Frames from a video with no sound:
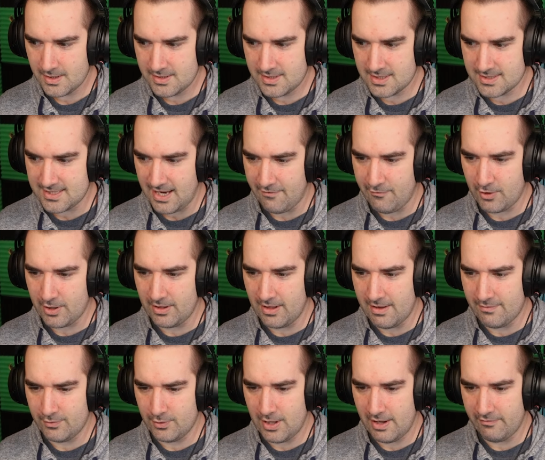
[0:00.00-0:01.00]
Does every
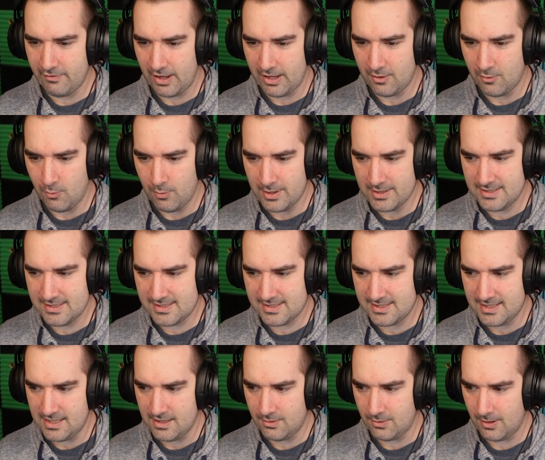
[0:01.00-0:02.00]
level have, like, one
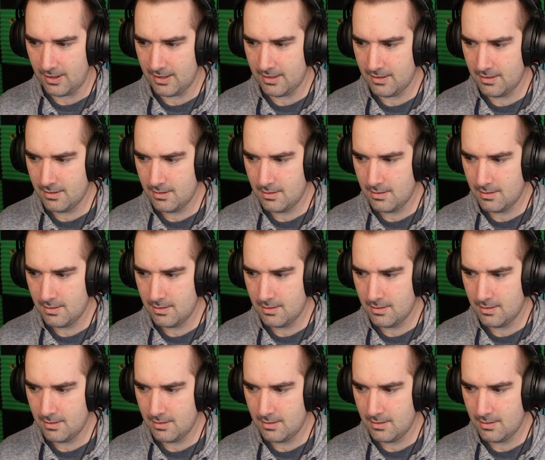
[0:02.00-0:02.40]
secret?